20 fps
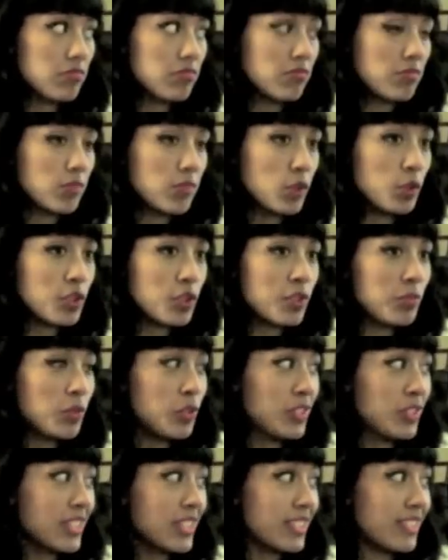Oh, this
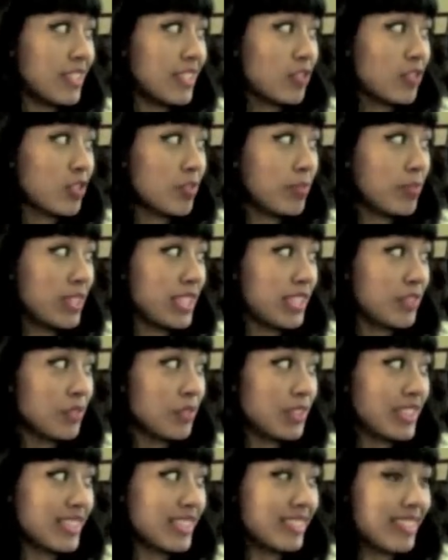music is actually making it
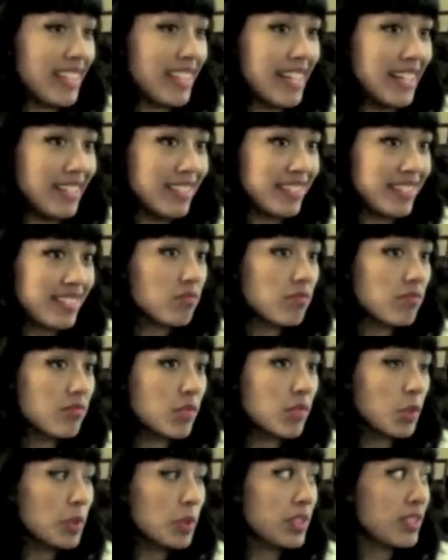really sad.
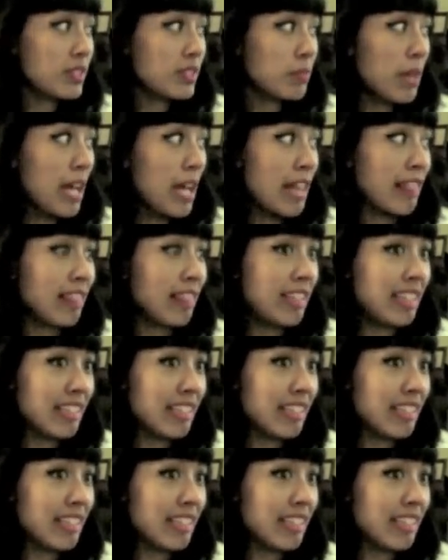He's smiling.